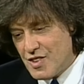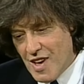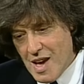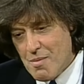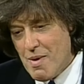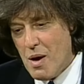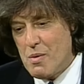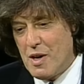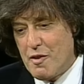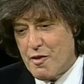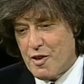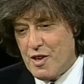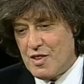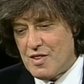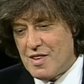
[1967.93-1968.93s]
take my word
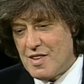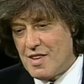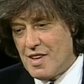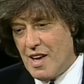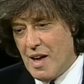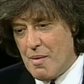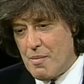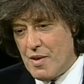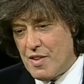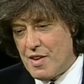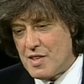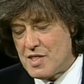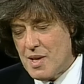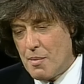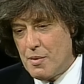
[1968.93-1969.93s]
for it, um,
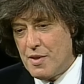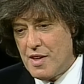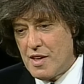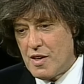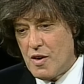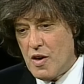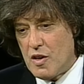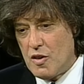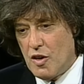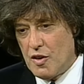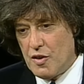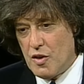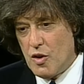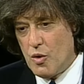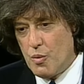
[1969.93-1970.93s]
there's something going
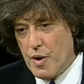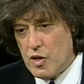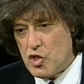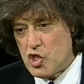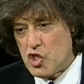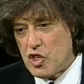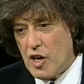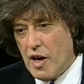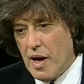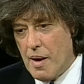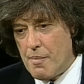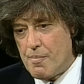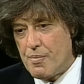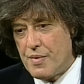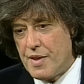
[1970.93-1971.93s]
on which
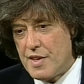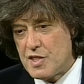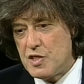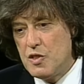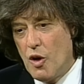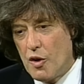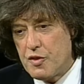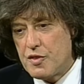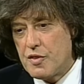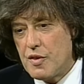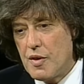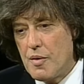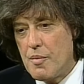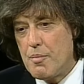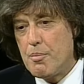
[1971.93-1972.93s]
um, is not
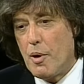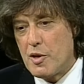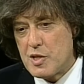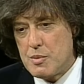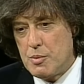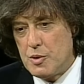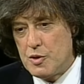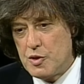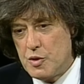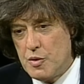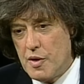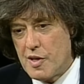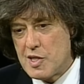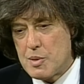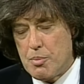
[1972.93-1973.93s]
possible
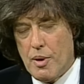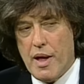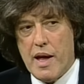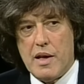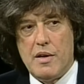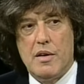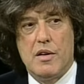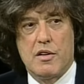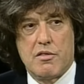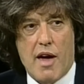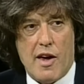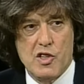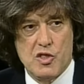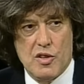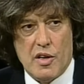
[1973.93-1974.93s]
to explain
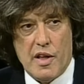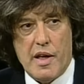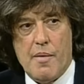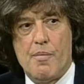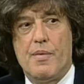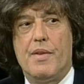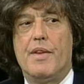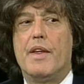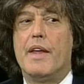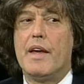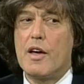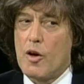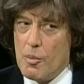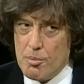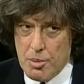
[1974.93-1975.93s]
rationally
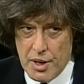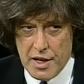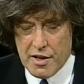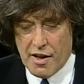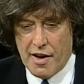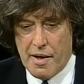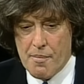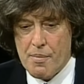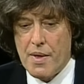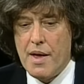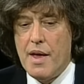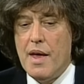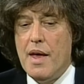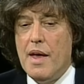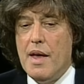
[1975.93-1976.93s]
completely
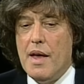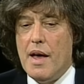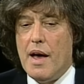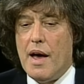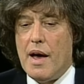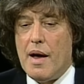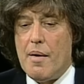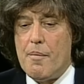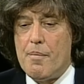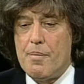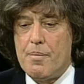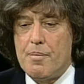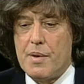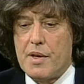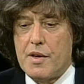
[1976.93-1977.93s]
uh,
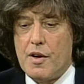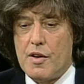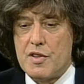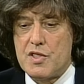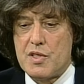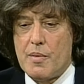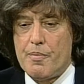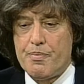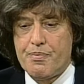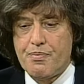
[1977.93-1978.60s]
because